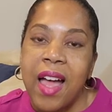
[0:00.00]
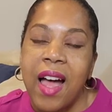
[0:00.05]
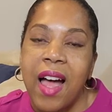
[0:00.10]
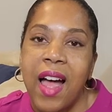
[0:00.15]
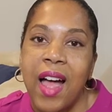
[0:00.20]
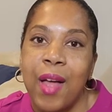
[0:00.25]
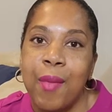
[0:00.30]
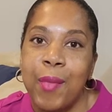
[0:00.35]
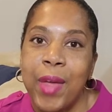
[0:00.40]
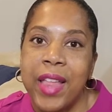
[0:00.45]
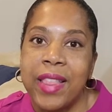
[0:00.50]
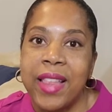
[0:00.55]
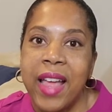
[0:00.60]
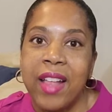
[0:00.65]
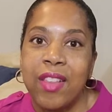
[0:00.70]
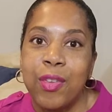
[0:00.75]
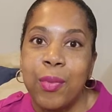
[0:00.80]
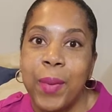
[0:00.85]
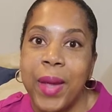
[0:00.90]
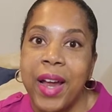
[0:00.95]
And
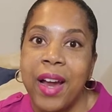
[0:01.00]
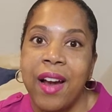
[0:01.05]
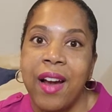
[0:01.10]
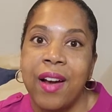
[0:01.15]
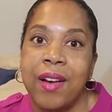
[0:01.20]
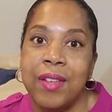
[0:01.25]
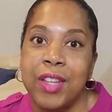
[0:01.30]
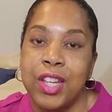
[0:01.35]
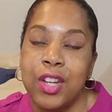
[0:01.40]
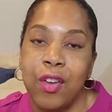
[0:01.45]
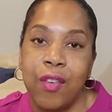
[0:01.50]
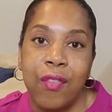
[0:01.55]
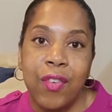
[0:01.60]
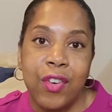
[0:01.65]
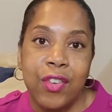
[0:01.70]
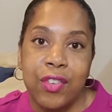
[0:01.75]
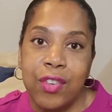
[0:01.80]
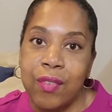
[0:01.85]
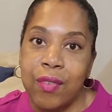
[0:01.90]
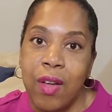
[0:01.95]
that's where,
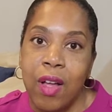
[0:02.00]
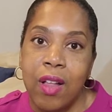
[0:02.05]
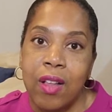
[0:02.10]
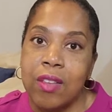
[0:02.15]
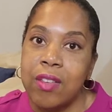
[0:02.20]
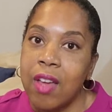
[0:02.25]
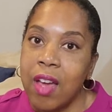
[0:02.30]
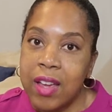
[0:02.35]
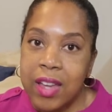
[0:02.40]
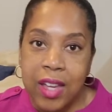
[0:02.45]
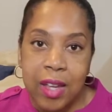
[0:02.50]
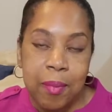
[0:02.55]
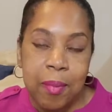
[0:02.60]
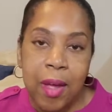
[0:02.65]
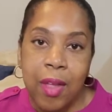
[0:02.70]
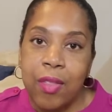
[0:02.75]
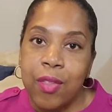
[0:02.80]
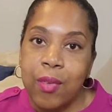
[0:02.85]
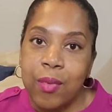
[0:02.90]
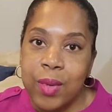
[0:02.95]
first of all, talking
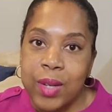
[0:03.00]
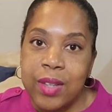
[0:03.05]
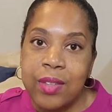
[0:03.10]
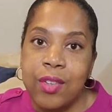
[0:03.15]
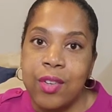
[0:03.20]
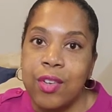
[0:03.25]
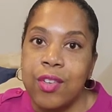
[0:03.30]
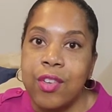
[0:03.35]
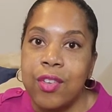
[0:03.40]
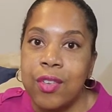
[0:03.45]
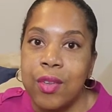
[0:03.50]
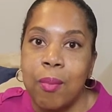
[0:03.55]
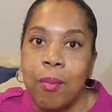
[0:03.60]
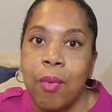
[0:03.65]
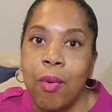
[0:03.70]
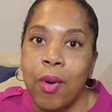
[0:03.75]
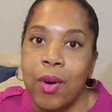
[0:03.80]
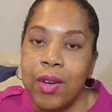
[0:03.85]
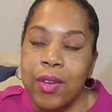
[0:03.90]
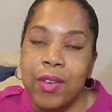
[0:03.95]
about the research is
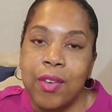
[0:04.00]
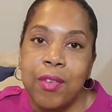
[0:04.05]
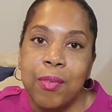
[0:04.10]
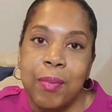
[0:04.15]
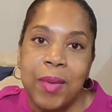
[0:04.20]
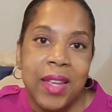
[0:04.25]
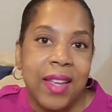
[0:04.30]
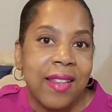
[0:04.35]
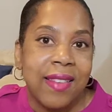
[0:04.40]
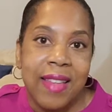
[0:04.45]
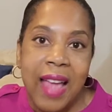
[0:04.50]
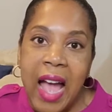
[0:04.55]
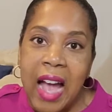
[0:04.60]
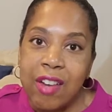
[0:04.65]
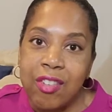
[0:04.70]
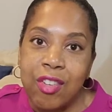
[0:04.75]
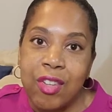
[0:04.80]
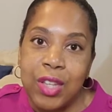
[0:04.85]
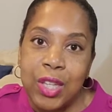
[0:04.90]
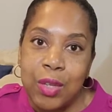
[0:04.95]
important, because
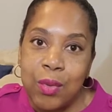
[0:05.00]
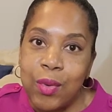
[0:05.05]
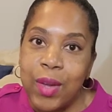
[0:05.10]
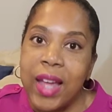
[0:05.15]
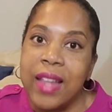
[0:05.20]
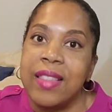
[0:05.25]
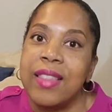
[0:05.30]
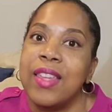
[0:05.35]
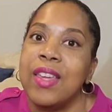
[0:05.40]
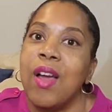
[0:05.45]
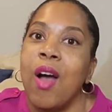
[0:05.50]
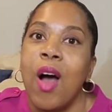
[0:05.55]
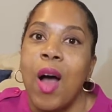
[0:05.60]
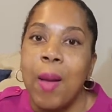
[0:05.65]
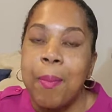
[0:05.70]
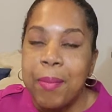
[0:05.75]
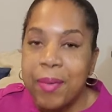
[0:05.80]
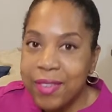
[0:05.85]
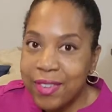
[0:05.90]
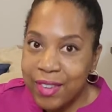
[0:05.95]
actually you get the
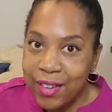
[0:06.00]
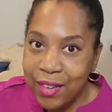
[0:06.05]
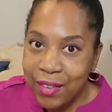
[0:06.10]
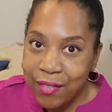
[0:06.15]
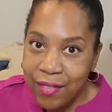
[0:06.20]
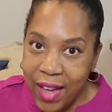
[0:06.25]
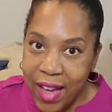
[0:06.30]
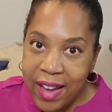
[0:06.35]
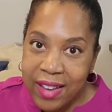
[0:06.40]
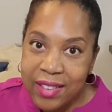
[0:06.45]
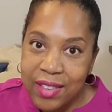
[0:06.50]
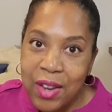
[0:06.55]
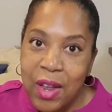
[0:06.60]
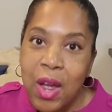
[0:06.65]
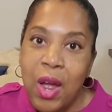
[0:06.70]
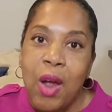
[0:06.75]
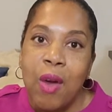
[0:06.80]
opposite effect